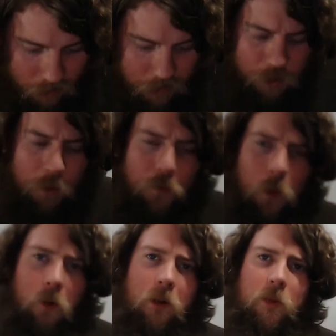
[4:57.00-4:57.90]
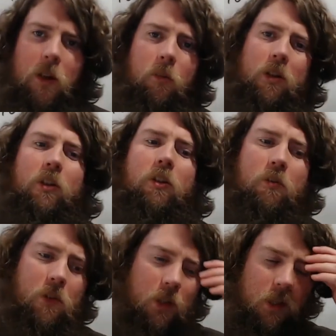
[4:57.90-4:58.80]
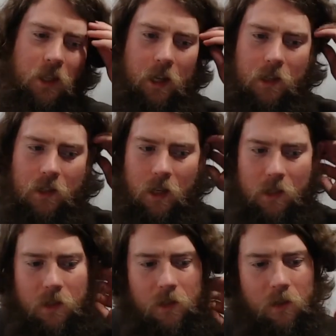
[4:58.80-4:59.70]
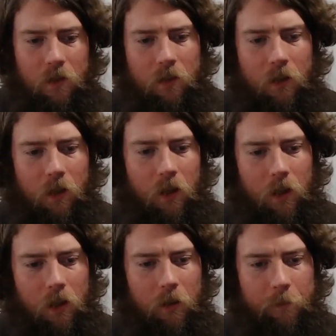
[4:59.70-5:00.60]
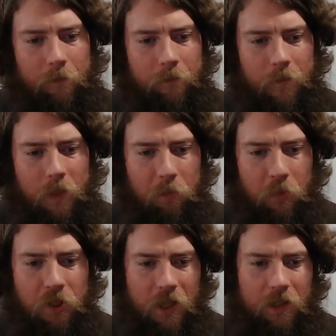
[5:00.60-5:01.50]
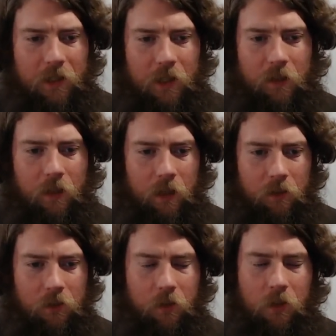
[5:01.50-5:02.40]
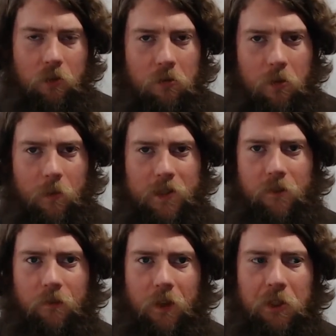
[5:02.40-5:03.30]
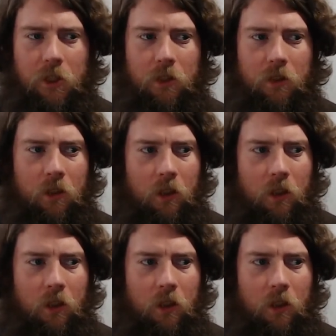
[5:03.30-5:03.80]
So if we want to be able to use these data sets to predict anything, so use them as a function,